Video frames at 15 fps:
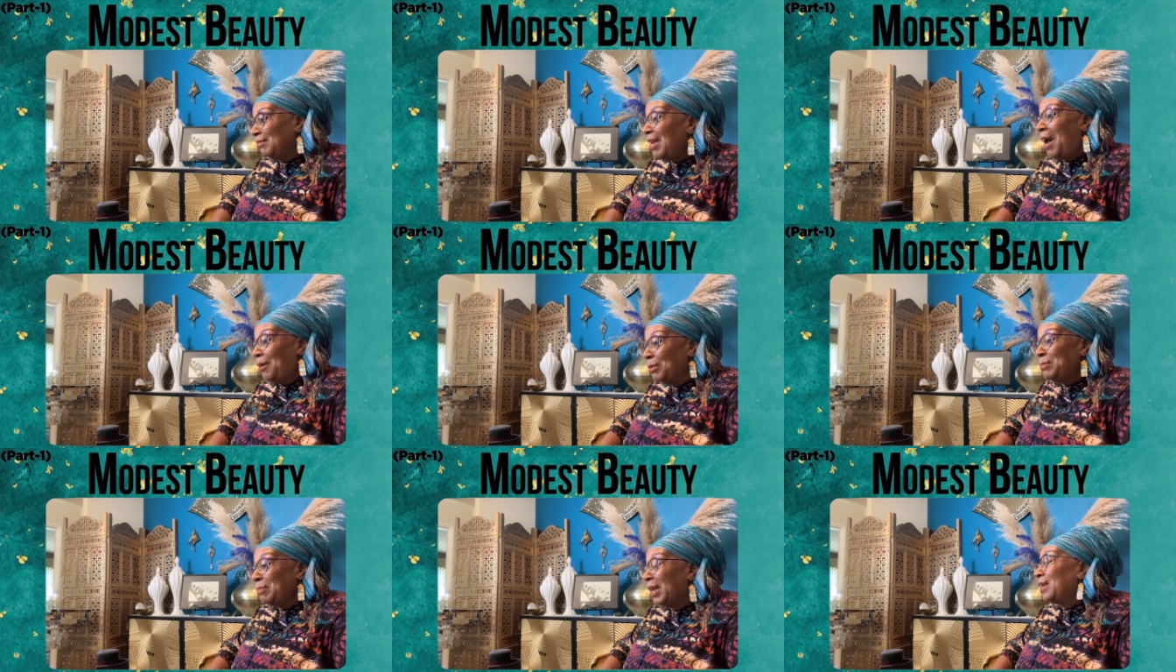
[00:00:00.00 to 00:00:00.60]
I
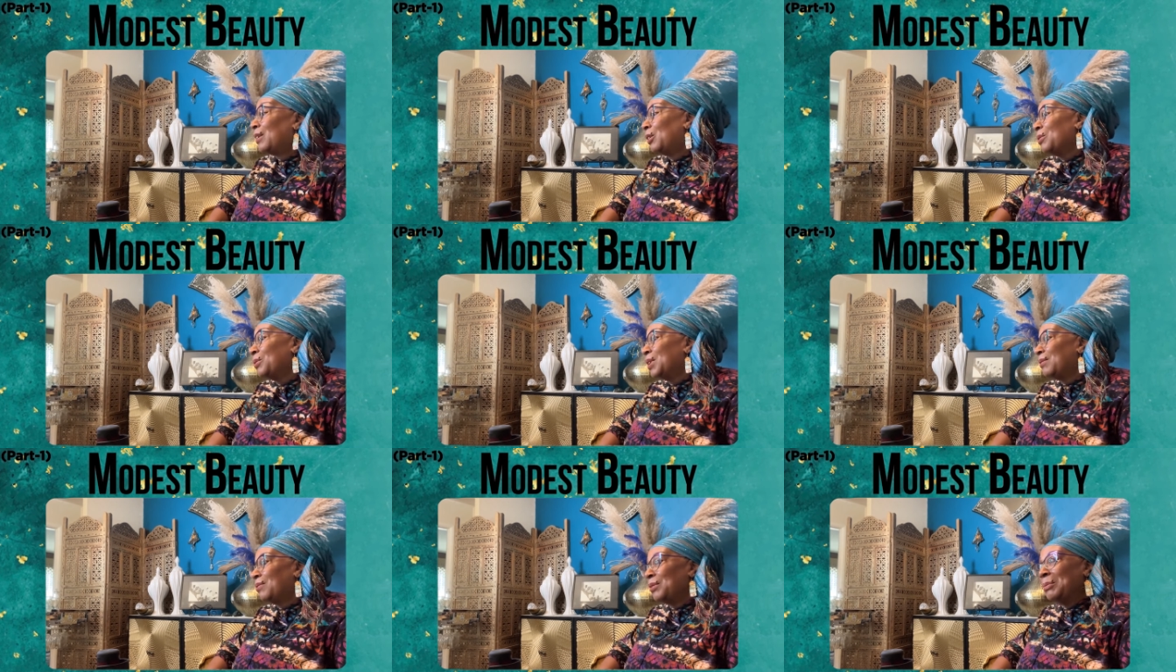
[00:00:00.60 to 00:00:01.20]
would make
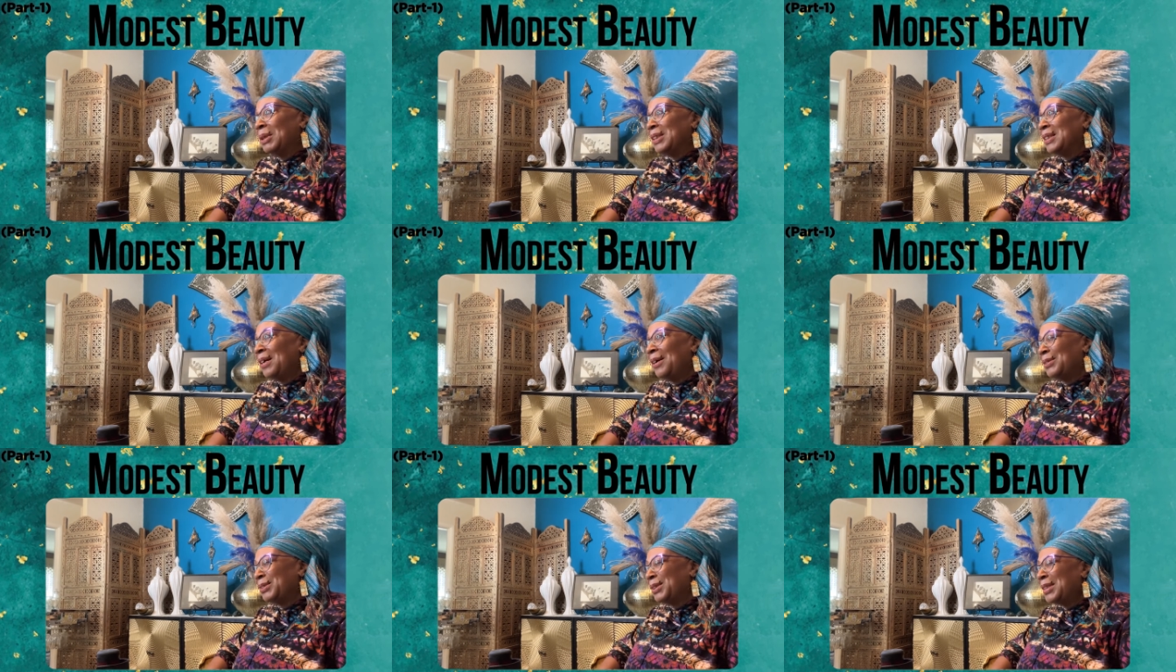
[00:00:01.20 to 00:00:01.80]
clothing for my
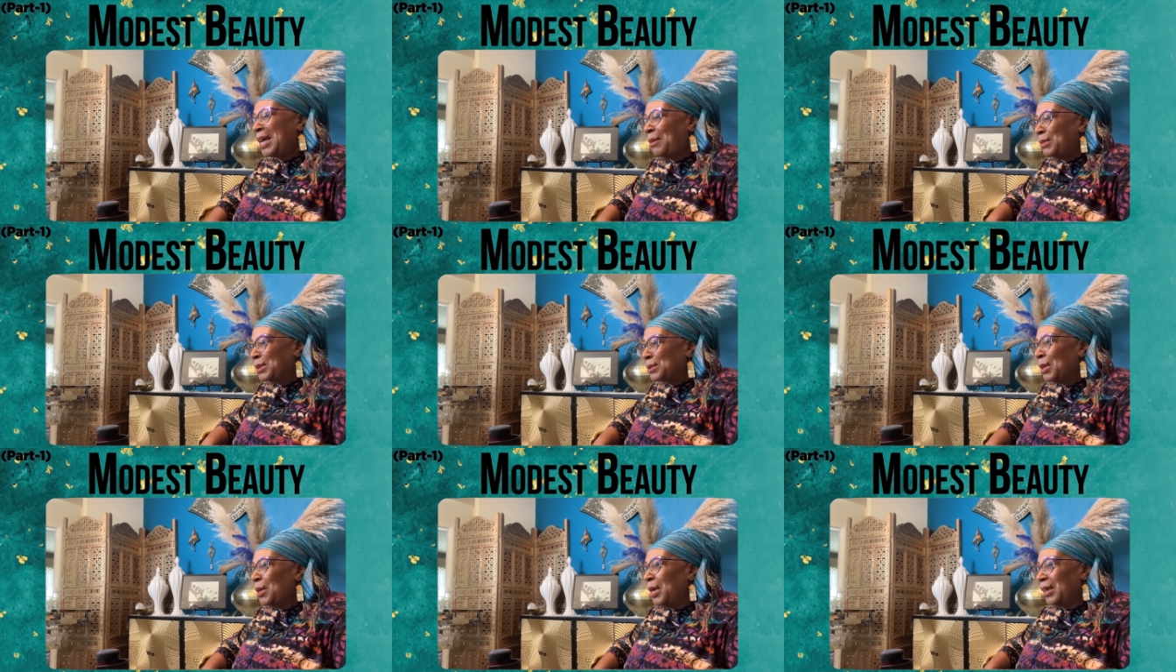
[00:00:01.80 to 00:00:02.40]
dolls. So that
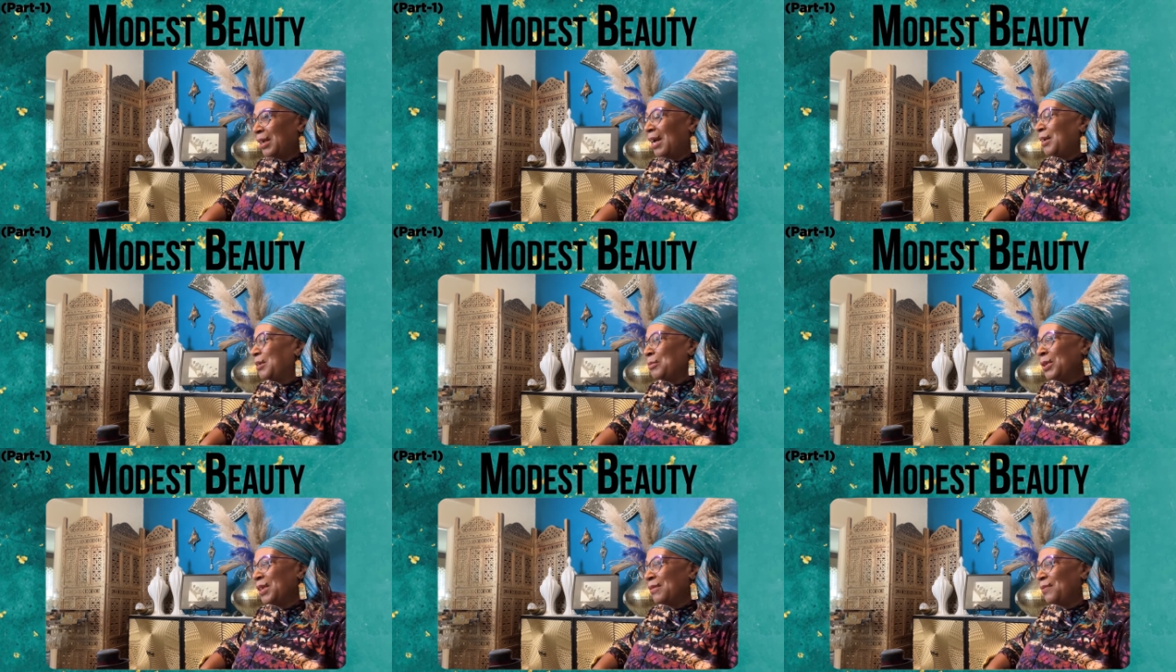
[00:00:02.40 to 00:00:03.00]
was kind
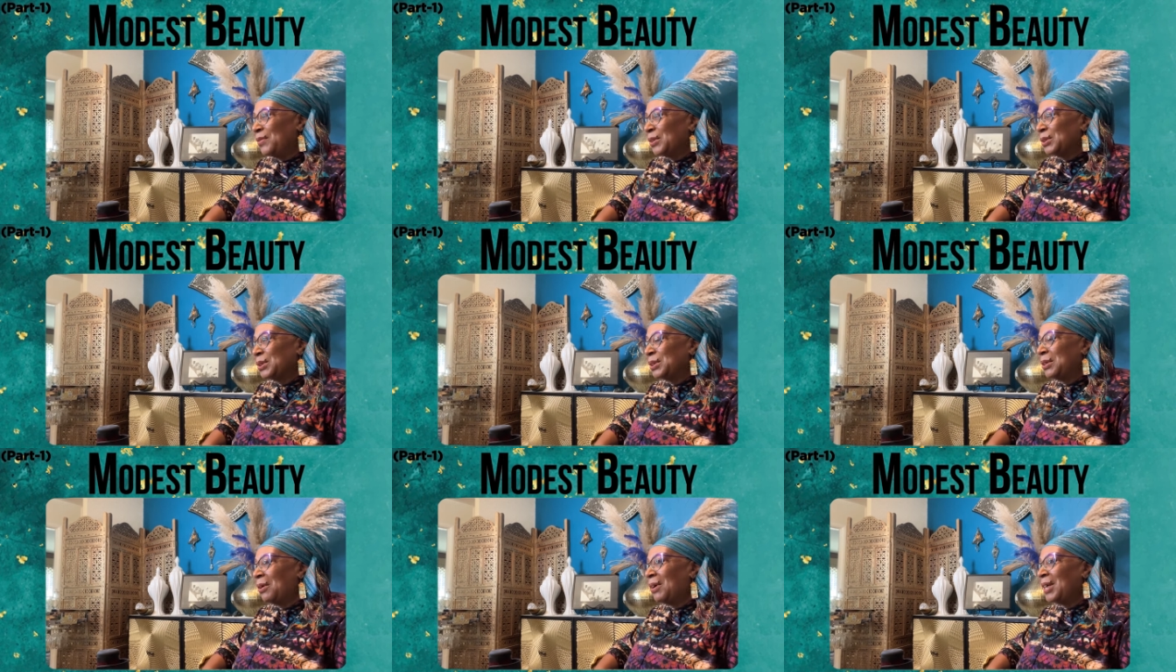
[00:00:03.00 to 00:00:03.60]
of where it first
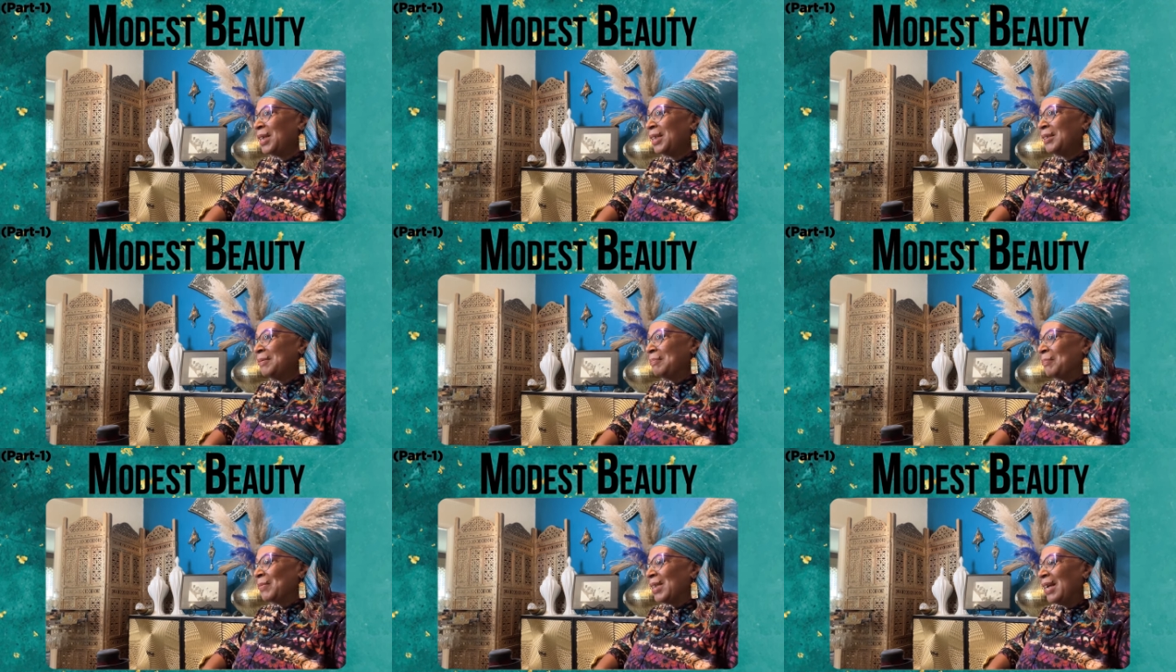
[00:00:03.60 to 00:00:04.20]
started
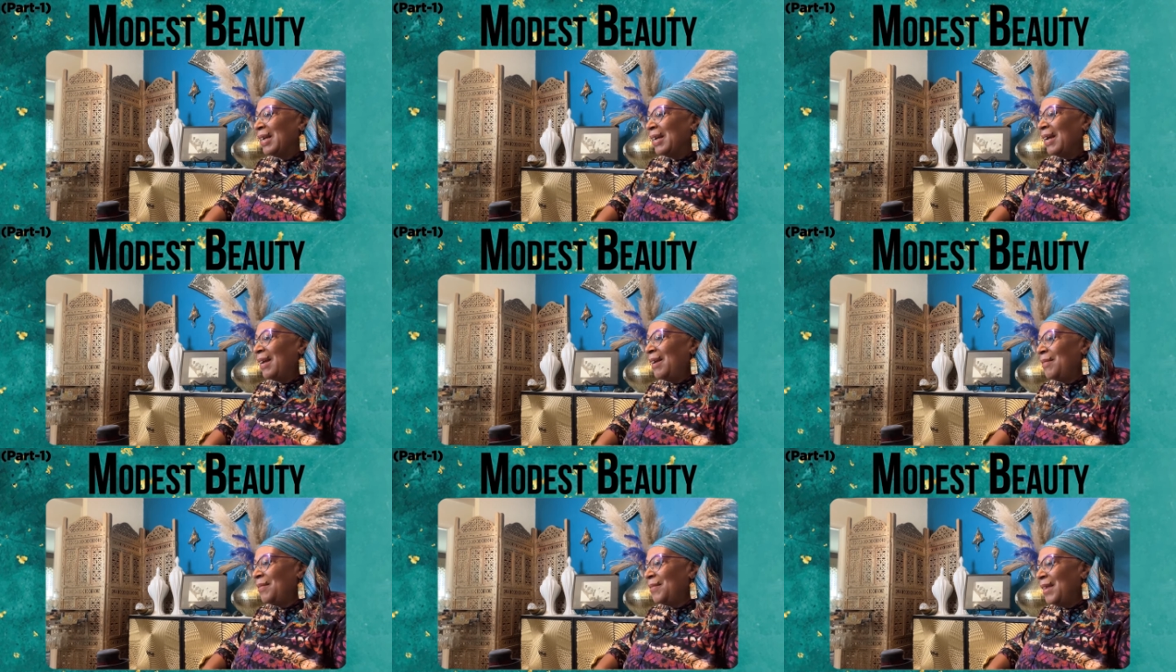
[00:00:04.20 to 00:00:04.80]

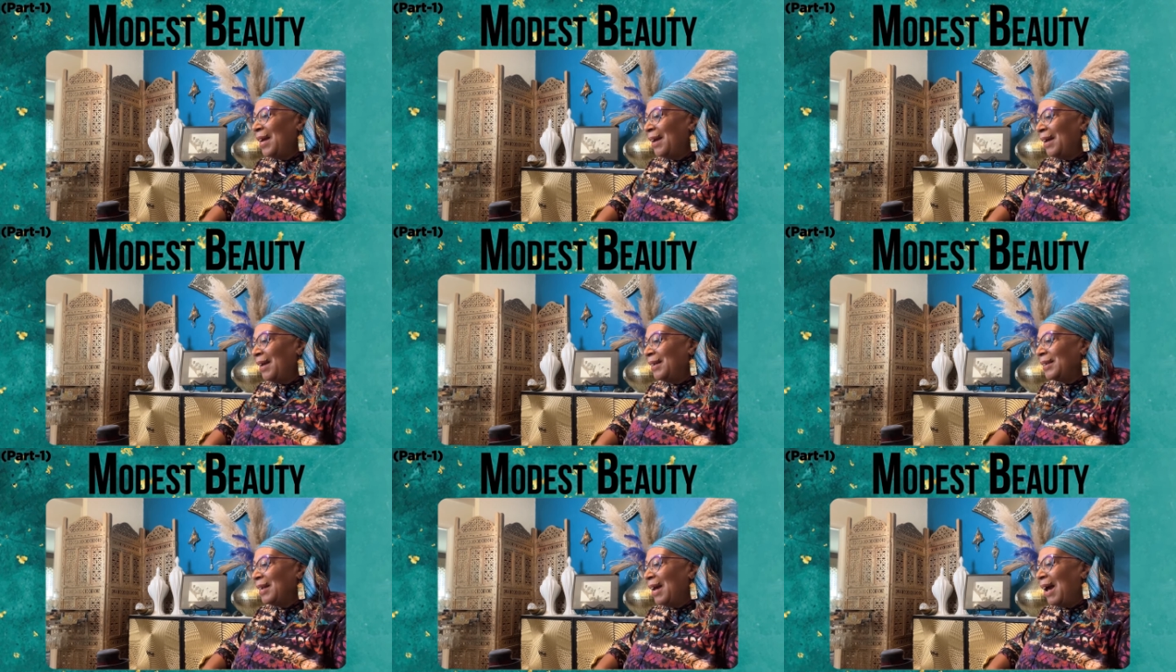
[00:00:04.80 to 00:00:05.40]
and
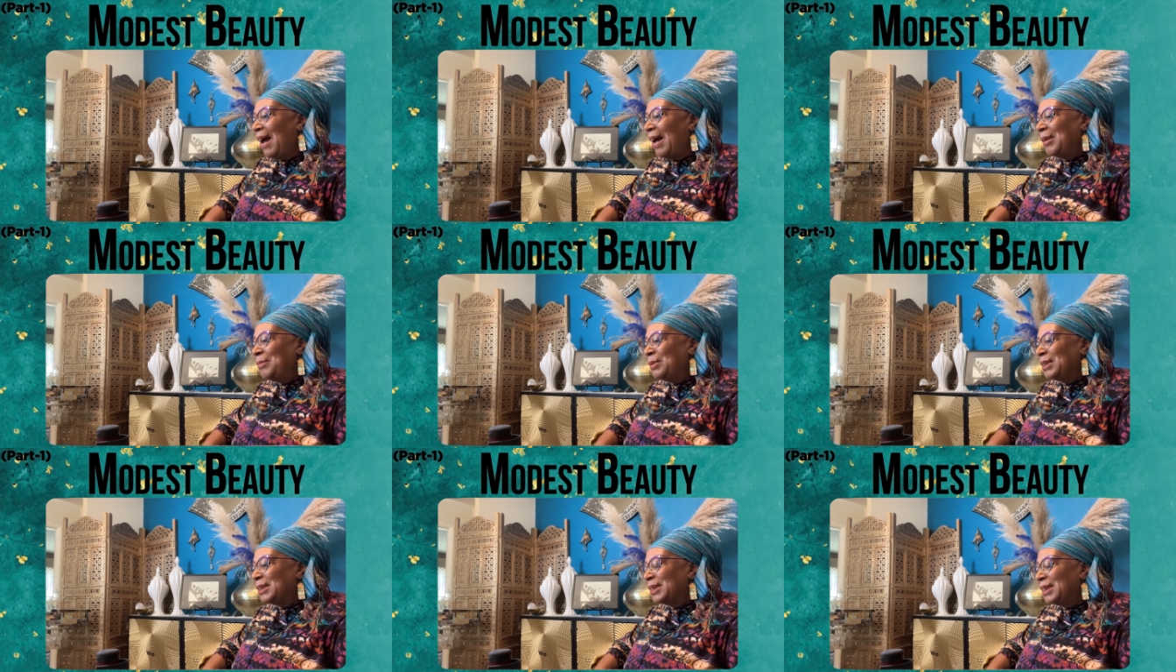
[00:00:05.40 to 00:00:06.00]
that I
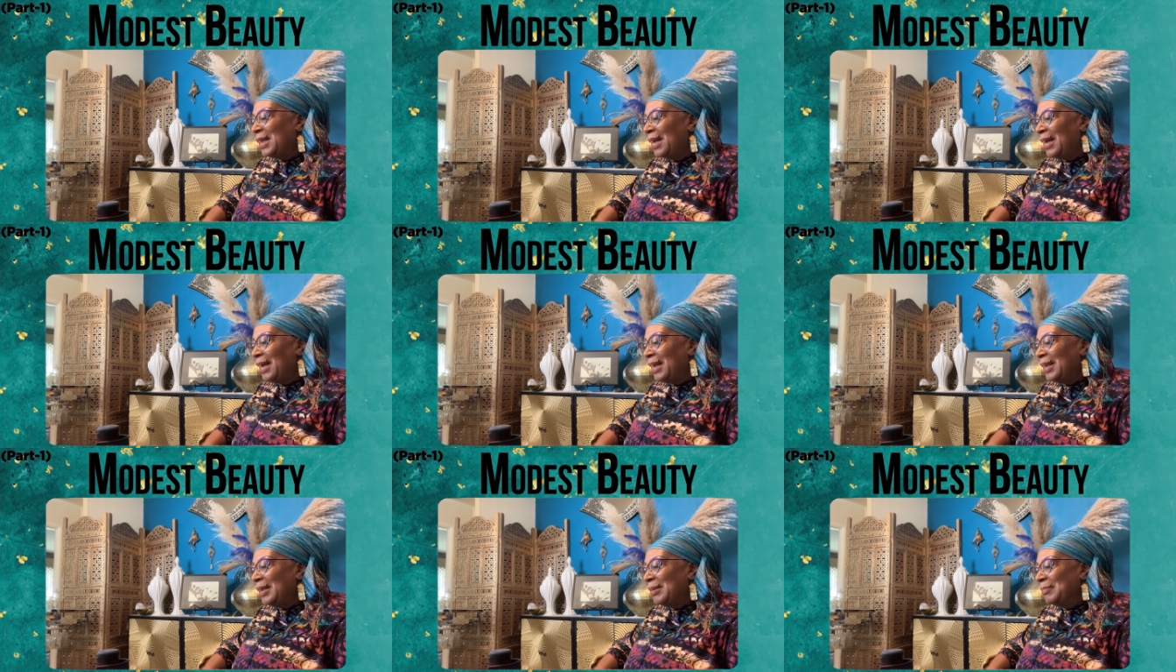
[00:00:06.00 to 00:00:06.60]
would
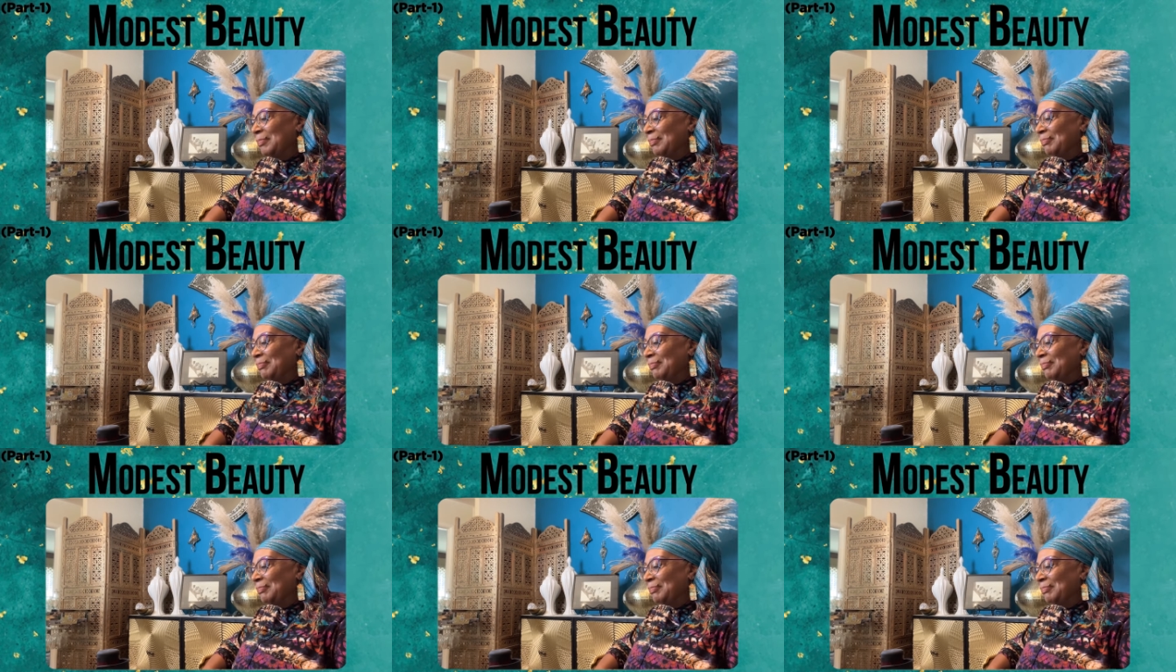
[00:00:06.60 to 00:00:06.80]
say